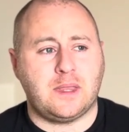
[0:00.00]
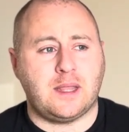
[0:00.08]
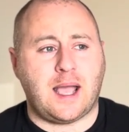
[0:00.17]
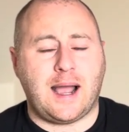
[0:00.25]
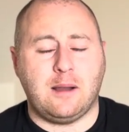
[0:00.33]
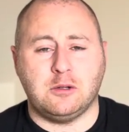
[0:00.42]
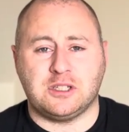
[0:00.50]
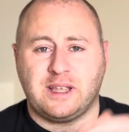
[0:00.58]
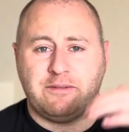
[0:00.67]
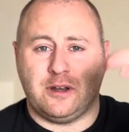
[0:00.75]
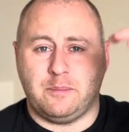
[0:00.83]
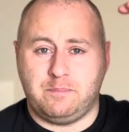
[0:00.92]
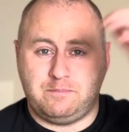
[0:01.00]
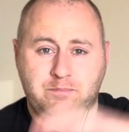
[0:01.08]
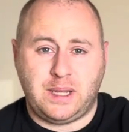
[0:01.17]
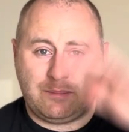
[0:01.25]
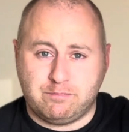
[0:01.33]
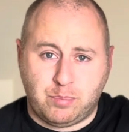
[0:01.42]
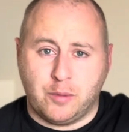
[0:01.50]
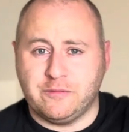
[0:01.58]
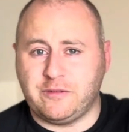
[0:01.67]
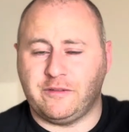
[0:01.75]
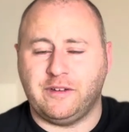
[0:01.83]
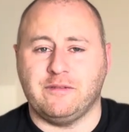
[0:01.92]
I was given a big bump
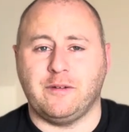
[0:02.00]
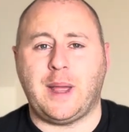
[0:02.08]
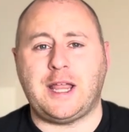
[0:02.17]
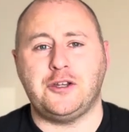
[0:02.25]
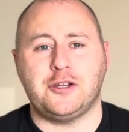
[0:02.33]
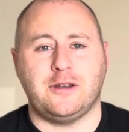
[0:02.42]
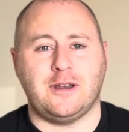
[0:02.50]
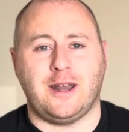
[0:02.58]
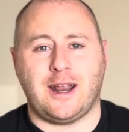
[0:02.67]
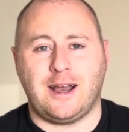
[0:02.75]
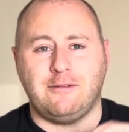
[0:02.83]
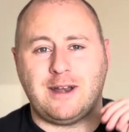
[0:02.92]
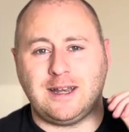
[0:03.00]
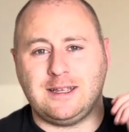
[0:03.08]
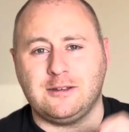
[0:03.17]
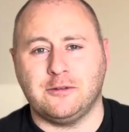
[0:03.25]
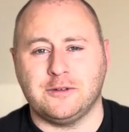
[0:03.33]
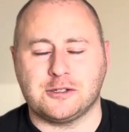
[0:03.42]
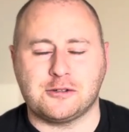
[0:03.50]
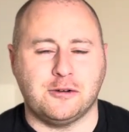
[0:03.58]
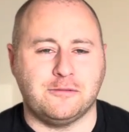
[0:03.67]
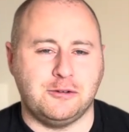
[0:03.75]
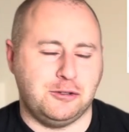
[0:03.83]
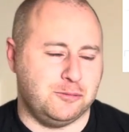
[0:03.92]
of information and I read it cover to
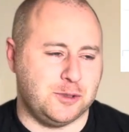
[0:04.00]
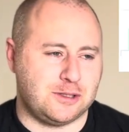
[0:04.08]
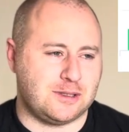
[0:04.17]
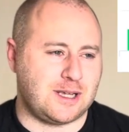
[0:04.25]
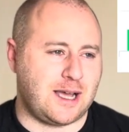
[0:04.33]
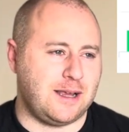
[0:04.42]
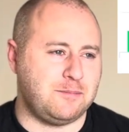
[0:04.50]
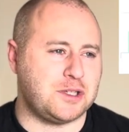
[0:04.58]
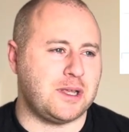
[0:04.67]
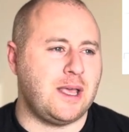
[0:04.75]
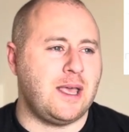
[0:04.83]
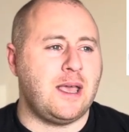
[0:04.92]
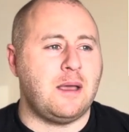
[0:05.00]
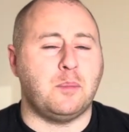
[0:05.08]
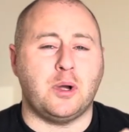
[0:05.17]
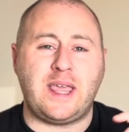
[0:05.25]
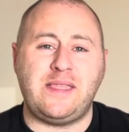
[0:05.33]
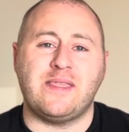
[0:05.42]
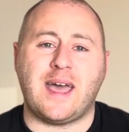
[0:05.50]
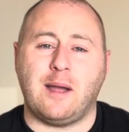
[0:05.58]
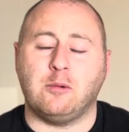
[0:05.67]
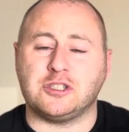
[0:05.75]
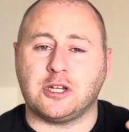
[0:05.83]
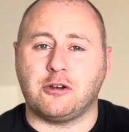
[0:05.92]
cover numerous times, but in there
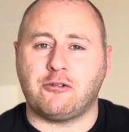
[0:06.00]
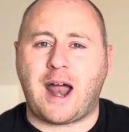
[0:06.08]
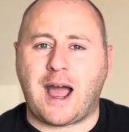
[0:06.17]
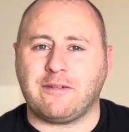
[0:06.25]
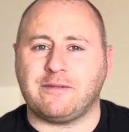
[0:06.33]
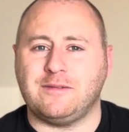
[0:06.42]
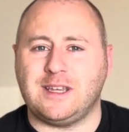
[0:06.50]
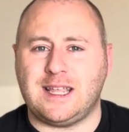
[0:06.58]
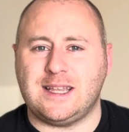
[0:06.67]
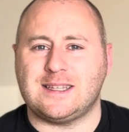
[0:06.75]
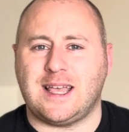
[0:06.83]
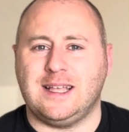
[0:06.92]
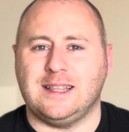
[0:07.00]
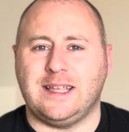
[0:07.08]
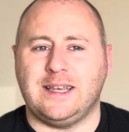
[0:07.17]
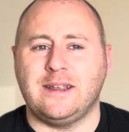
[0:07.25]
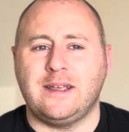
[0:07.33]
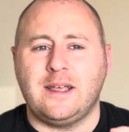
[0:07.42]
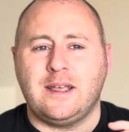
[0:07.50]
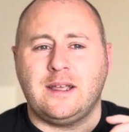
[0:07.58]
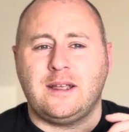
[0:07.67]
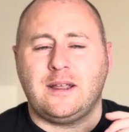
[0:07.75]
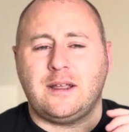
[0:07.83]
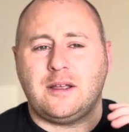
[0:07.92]
was a graph detailing
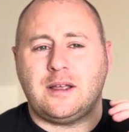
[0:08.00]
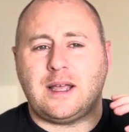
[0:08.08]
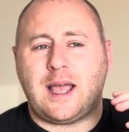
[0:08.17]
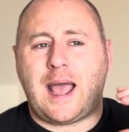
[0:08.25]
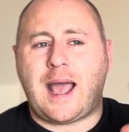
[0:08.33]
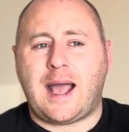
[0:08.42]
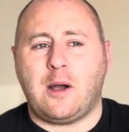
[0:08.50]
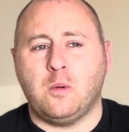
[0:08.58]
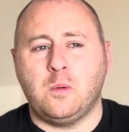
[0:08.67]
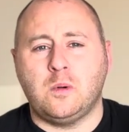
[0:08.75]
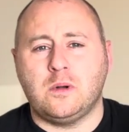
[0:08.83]
how